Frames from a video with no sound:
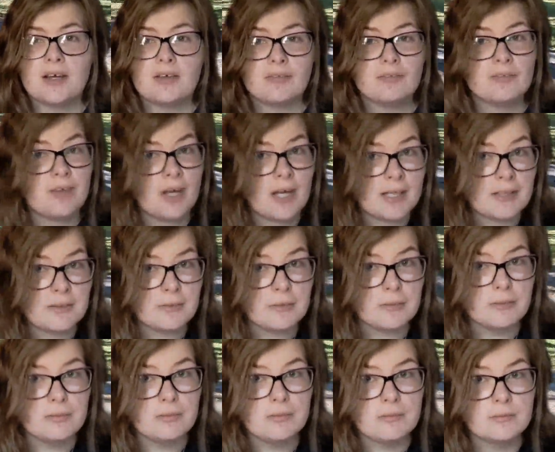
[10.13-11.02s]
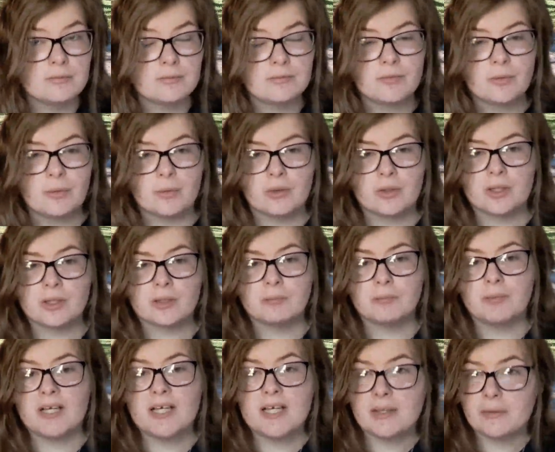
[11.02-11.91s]
a final for
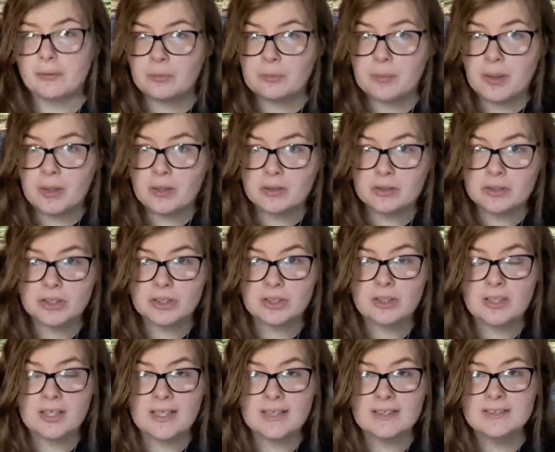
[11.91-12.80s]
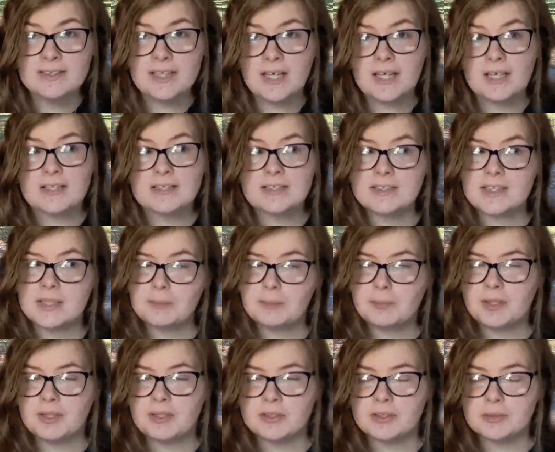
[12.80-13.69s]
my anthropology class at St.
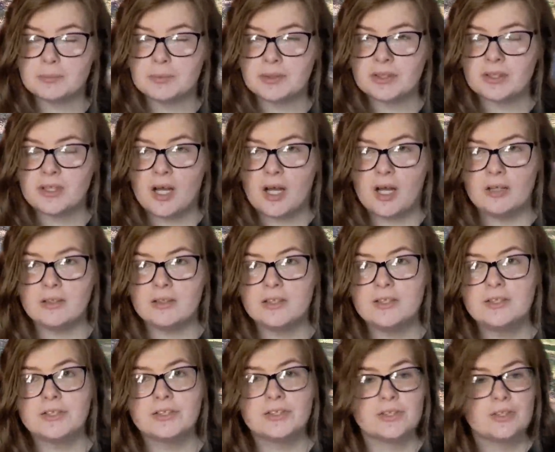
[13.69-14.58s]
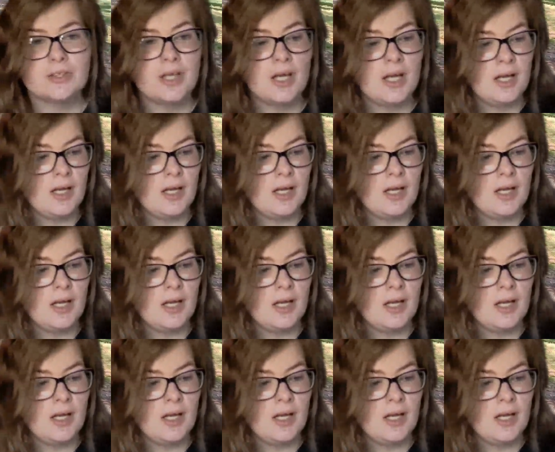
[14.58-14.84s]
Petersburg College.